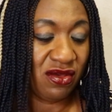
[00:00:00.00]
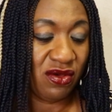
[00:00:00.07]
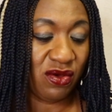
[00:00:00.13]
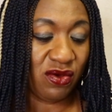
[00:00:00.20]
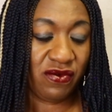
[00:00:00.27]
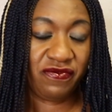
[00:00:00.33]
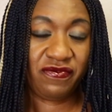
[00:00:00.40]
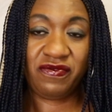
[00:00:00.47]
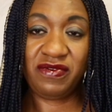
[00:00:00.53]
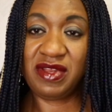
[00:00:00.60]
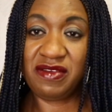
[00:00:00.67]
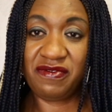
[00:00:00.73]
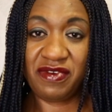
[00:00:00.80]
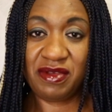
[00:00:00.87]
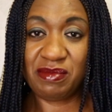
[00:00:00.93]
of
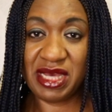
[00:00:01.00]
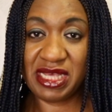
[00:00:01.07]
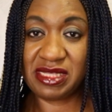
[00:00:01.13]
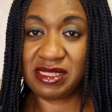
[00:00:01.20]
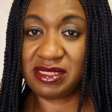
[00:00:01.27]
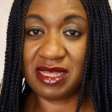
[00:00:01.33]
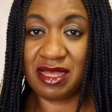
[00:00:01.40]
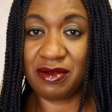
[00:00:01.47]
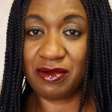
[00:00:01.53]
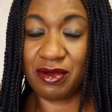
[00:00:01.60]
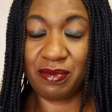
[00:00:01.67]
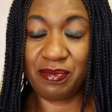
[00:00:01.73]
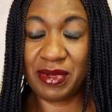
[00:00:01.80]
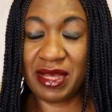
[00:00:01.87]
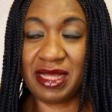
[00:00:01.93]
leaving my
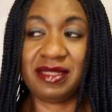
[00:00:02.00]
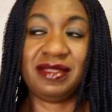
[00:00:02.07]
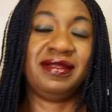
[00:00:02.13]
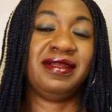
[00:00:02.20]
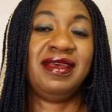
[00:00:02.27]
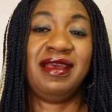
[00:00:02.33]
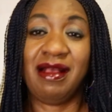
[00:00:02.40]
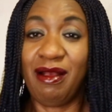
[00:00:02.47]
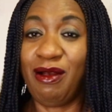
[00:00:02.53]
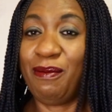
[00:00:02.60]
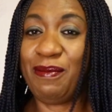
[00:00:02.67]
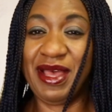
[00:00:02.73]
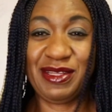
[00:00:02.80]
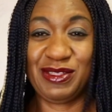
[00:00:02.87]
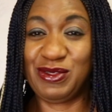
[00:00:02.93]
setup and come
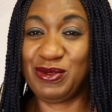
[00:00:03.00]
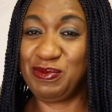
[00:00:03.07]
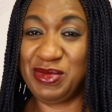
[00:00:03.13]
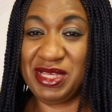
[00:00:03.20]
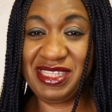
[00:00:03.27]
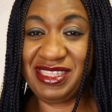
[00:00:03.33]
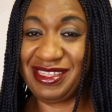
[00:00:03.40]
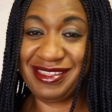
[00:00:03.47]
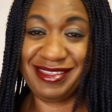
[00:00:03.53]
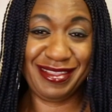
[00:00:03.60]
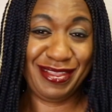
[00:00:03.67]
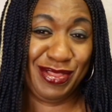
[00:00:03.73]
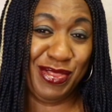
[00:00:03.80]
back to meet it.